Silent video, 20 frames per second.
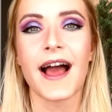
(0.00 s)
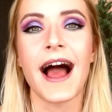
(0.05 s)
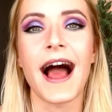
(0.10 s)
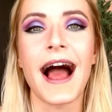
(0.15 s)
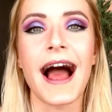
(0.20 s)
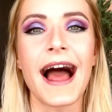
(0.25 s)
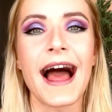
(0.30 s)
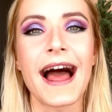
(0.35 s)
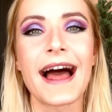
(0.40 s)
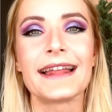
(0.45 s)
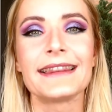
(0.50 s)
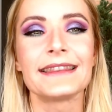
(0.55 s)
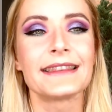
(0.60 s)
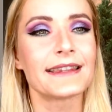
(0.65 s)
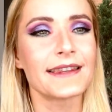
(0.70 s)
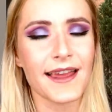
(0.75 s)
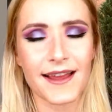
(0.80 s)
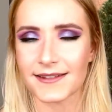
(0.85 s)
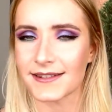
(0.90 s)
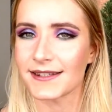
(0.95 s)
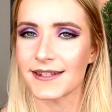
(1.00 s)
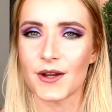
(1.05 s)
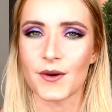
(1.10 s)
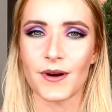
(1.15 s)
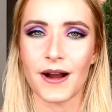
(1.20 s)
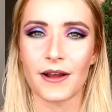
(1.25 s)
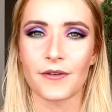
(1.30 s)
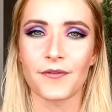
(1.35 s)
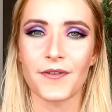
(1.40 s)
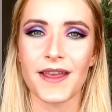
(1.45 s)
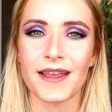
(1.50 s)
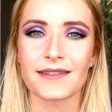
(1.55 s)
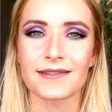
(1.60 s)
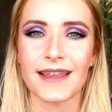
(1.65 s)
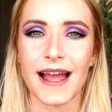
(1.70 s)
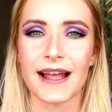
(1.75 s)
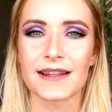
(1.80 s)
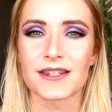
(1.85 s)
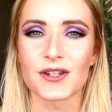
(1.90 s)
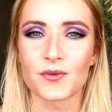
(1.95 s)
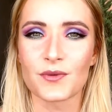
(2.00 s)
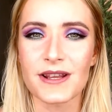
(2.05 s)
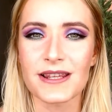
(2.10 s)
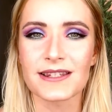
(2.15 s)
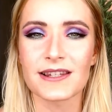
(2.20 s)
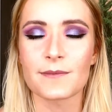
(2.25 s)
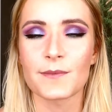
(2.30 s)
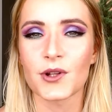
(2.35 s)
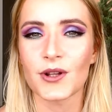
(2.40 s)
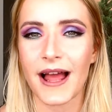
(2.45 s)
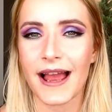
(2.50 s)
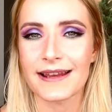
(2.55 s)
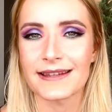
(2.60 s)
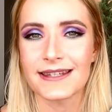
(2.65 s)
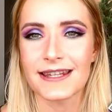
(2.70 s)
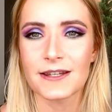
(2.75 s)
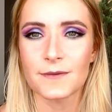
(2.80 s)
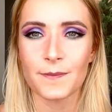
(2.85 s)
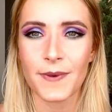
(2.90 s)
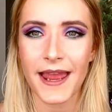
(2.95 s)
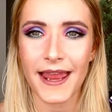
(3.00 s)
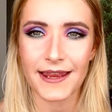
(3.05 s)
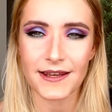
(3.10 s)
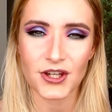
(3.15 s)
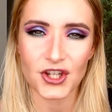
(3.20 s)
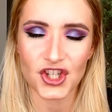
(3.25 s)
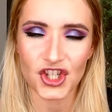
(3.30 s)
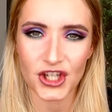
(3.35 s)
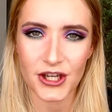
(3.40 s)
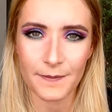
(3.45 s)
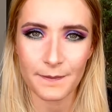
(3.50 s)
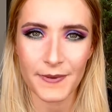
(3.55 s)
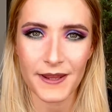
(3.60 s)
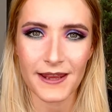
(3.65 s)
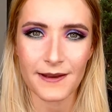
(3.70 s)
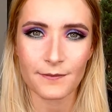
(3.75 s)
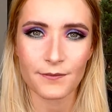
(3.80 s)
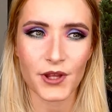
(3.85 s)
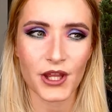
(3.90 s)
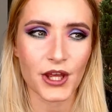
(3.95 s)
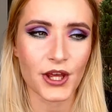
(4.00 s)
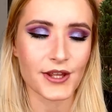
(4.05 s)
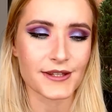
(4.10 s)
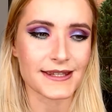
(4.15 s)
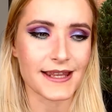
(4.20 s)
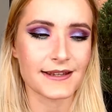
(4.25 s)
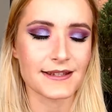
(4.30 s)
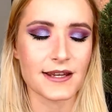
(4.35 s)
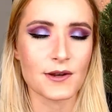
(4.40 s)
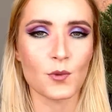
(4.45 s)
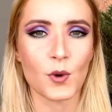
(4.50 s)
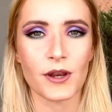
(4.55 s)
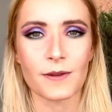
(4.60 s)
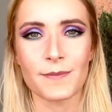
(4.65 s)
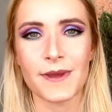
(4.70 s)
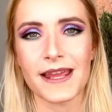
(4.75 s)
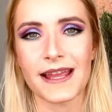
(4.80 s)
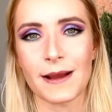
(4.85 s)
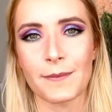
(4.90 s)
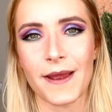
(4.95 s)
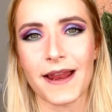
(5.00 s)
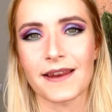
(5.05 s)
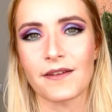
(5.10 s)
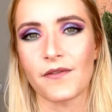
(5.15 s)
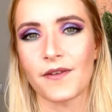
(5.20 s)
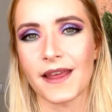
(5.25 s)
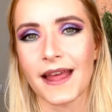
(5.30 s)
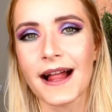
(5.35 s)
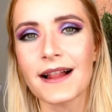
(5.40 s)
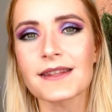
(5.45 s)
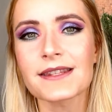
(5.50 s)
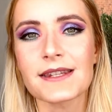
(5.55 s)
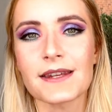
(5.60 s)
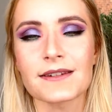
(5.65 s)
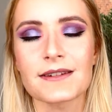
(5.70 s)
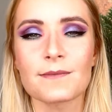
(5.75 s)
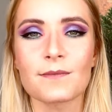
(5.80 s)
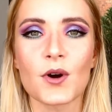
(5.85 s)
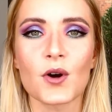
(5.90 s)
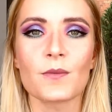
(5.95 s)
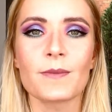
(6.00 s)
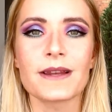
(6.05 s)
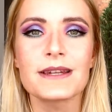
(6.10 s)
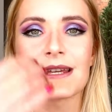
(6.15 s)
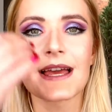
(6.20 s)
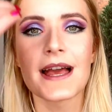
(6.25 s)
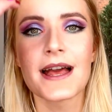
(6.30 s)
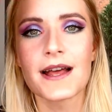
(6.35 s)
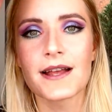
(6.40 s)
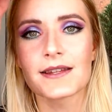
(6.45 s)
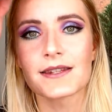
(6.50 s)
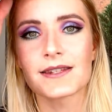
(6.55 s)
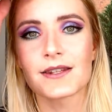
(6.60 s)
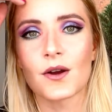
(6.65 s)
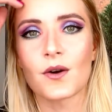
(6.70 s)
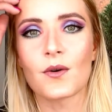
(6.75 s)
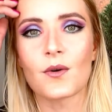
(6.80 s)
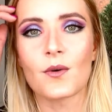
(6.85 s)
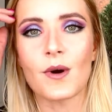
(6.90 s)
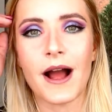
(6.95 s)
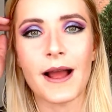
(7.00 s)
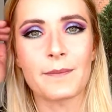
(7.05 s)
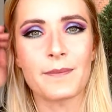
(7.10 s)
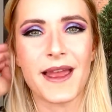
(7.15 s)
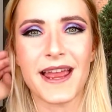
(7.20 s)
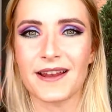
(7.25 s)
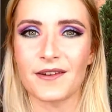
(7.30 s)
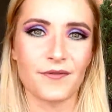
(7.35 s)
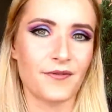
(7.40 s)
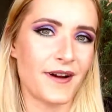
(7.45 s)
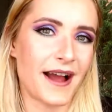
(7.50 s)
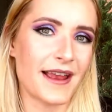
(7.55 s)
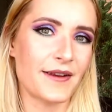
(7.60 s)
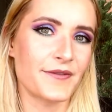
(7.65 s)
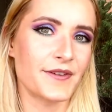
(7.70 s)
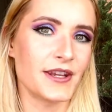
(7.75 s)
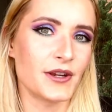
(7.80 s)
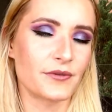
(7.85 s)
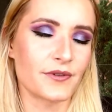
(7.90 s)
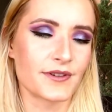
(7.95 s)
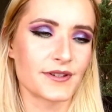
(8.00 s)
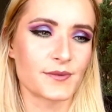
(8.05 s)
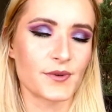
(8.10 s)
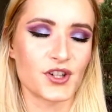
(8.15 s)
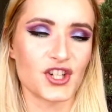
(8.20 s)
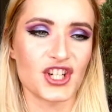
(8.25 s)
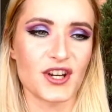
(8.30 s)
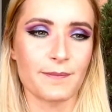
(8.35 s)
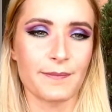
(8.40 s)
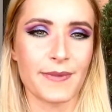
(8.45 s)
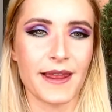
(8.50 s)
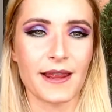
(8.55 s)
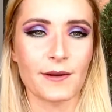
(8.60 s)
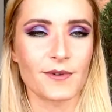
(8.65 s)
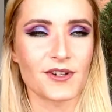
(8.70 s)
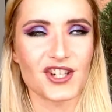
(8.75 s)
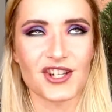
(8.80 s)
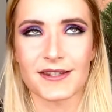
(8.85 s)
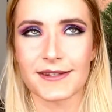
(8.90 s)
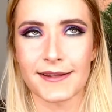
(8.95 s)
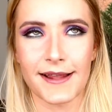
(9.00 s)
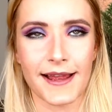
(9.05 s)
And yeah, so I think that's reasonable. I did pay the shipping because I didn't want to pick up anything else at the moment, so I paid 5 euros for shipping, which is